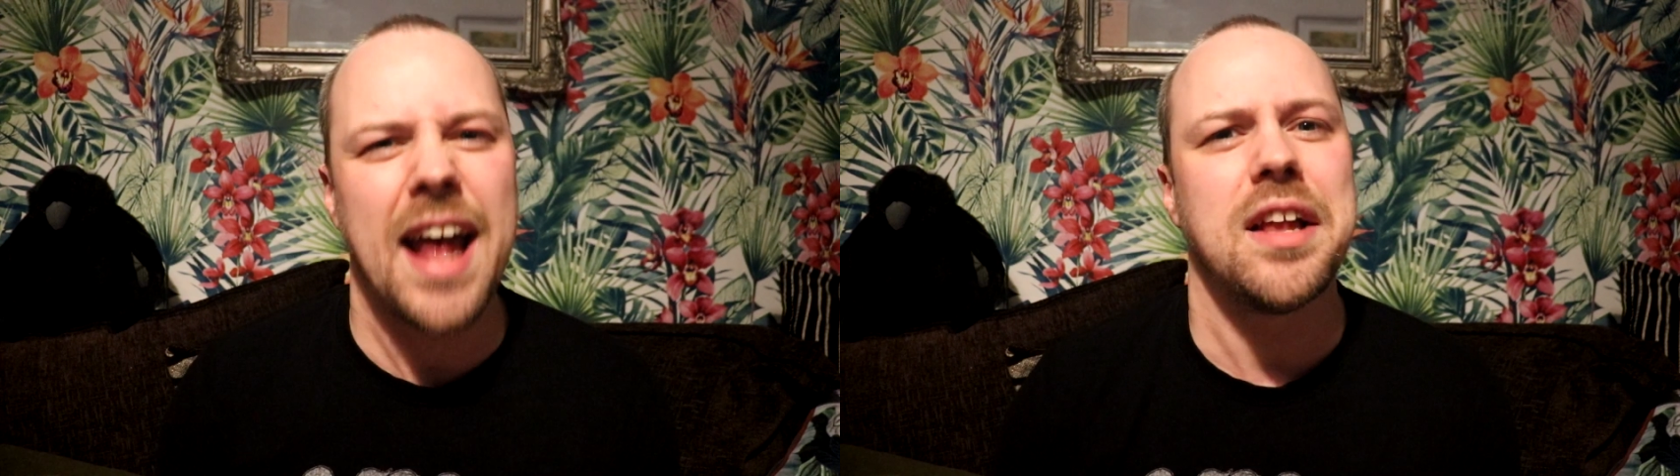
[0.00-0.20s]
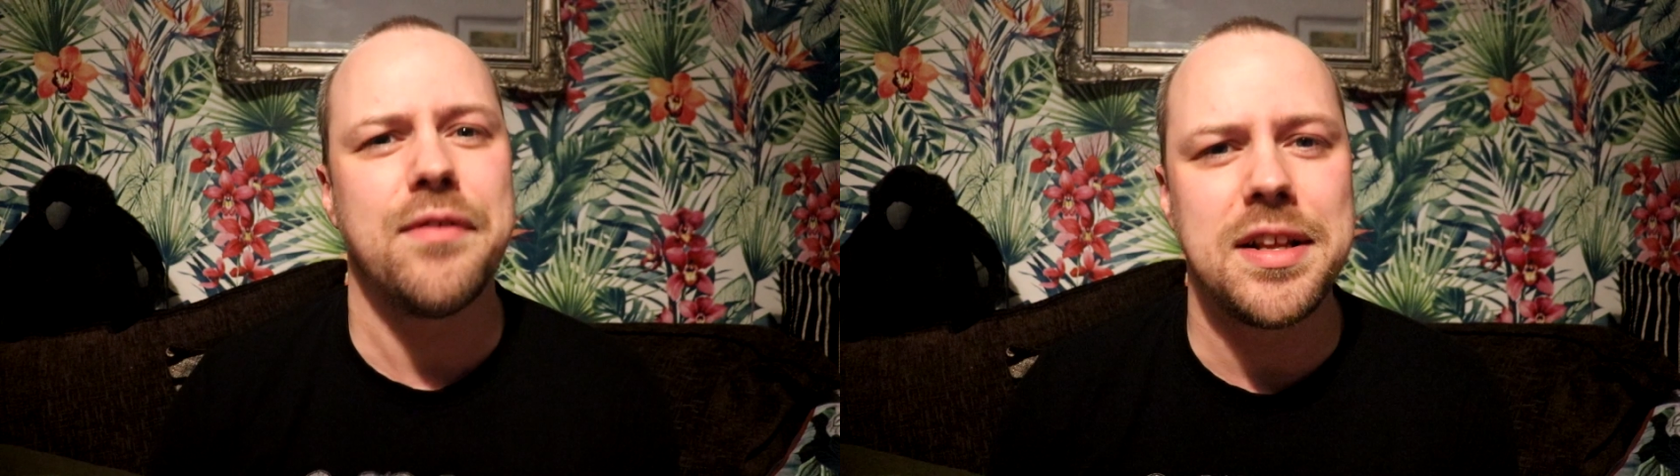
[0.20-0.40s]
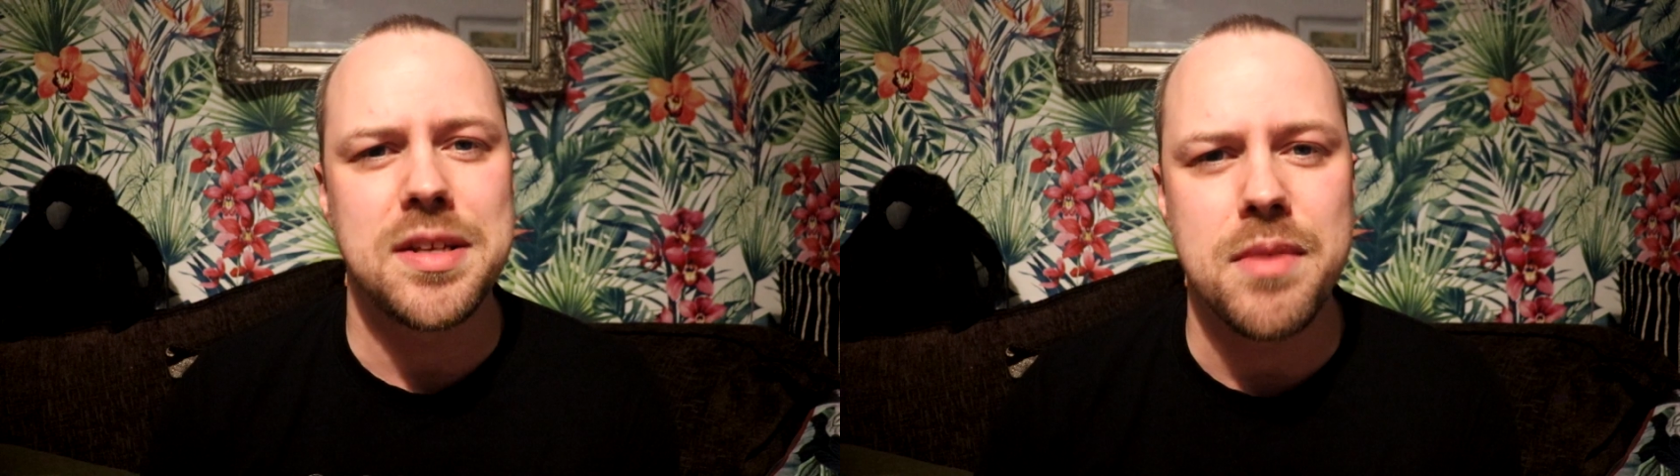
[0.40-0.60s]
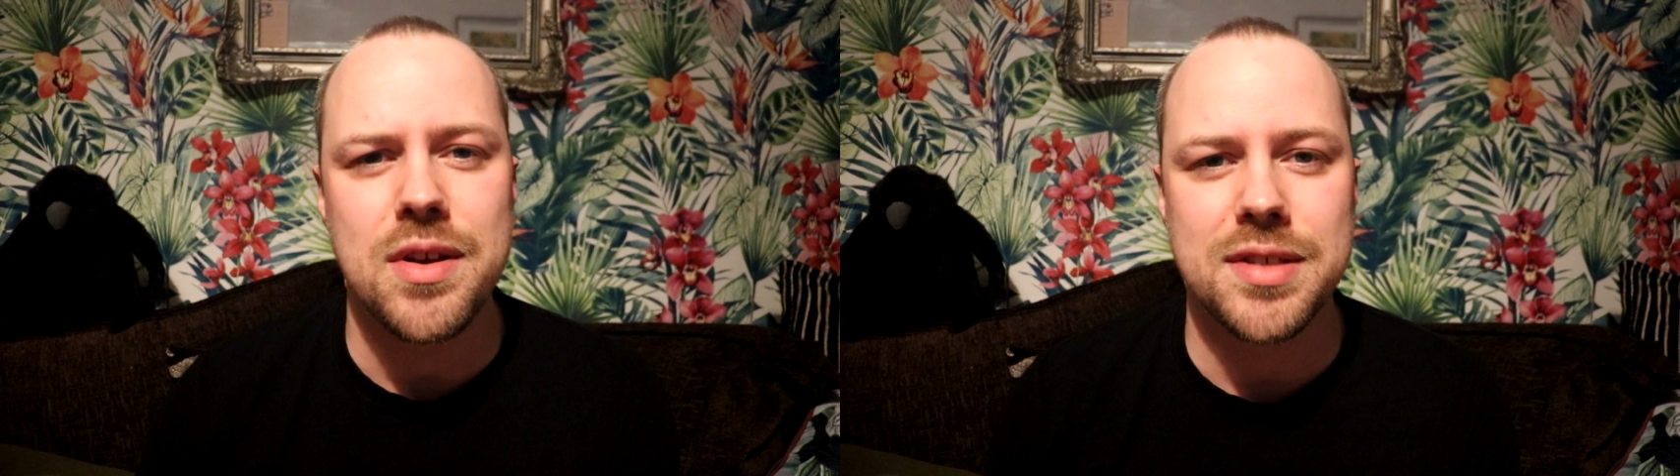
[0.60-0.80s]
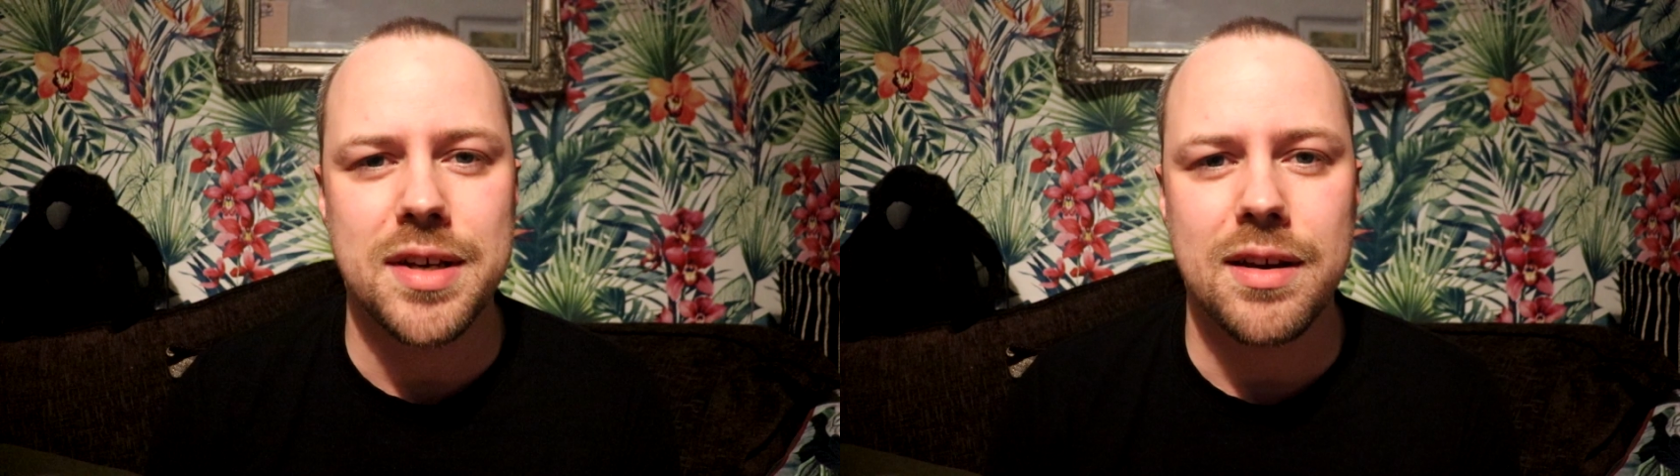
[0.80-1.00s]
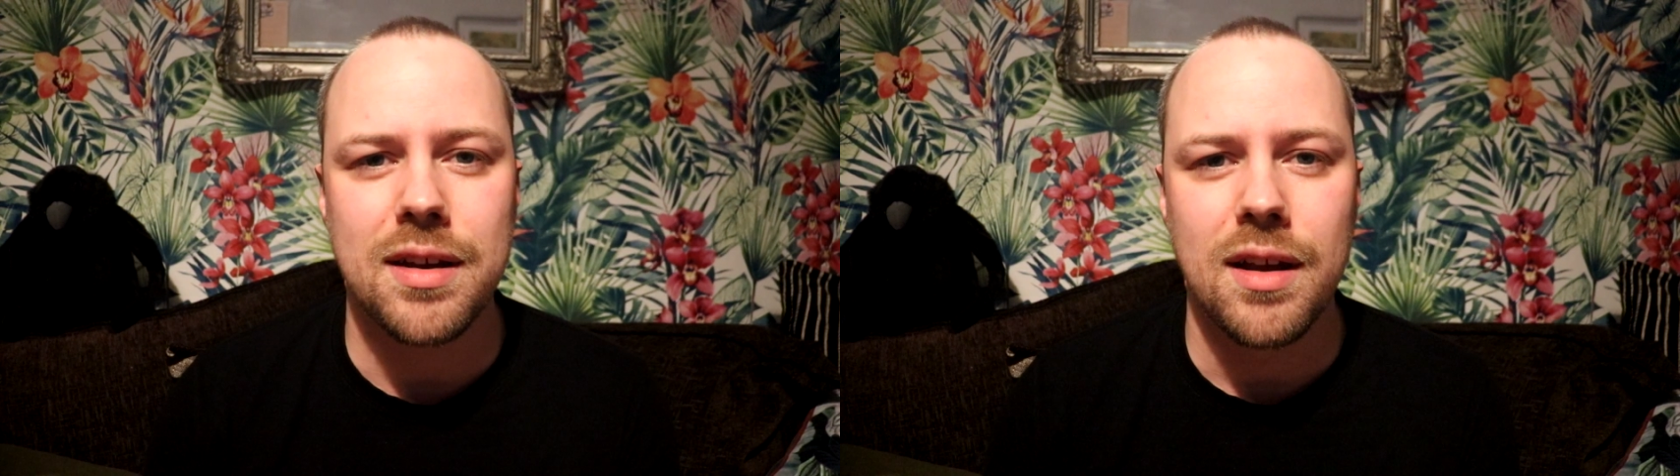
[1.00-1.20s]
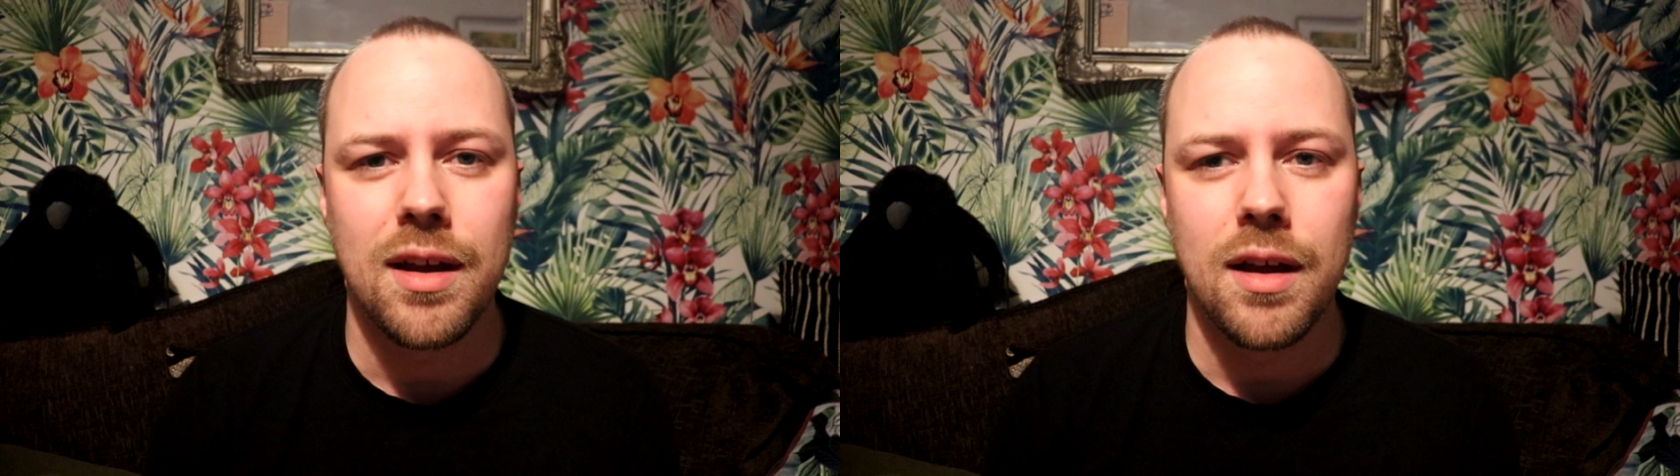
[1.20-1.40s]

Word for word: elevator music.